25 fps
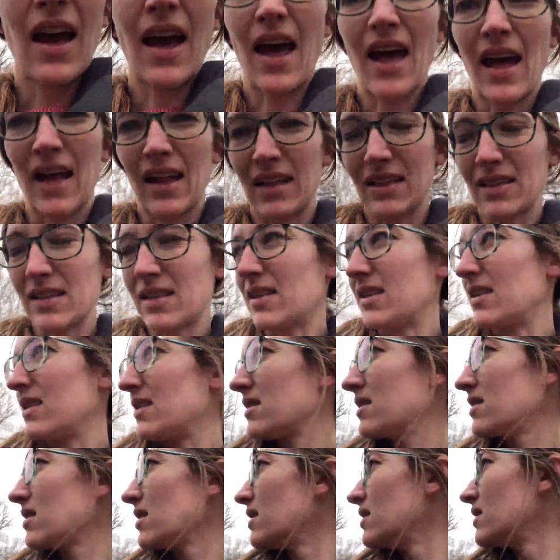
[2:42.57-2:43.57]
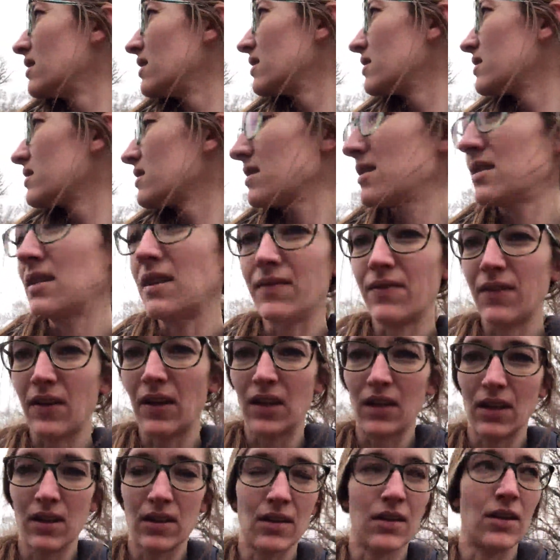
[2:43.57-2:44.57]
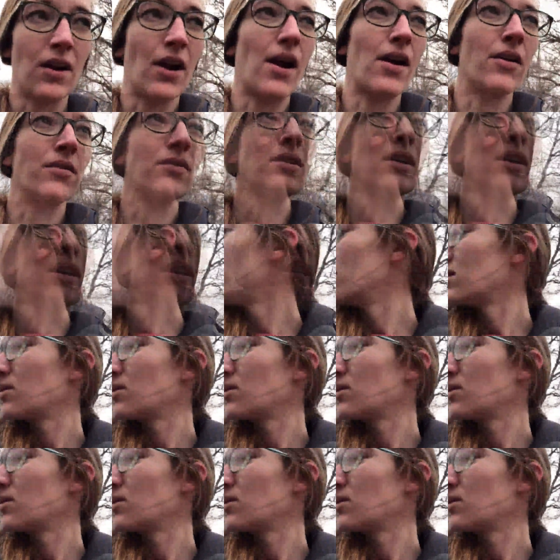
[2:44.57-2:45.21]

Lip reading: Atlas is sniffing the ground.